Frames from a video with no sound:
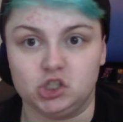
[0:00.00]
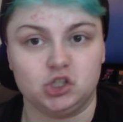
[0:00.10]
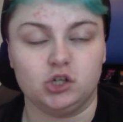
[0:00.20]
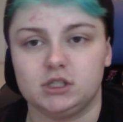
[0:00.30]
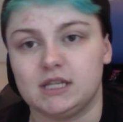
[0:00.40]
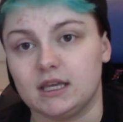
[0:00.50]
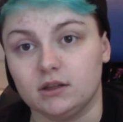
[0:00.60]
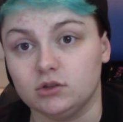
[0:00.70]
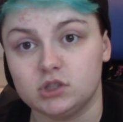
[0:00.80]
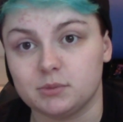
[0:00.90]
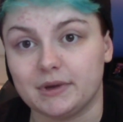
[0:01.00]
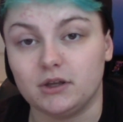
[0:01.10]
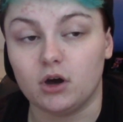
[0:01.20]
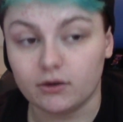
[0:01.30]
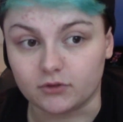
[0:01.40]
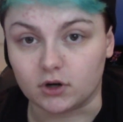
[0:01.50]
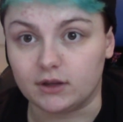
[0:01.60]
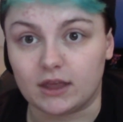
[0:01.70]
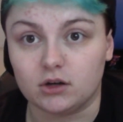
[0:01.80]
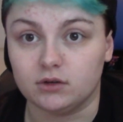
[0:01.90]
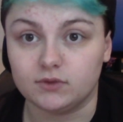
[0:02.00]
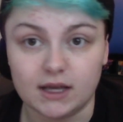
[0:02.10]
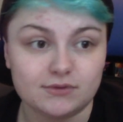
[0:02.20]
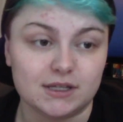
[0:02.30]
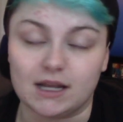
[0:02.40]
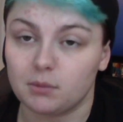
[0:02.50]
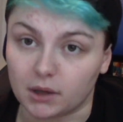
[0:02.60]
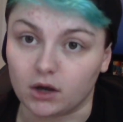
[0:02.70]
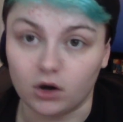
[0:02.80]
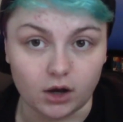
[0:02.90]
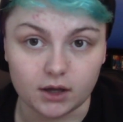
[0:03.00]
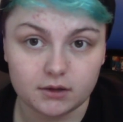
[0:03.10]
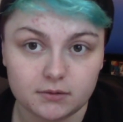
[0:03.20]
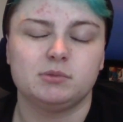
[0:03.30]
because she should have just taken Luz up on the offer and they could have left and not been caught.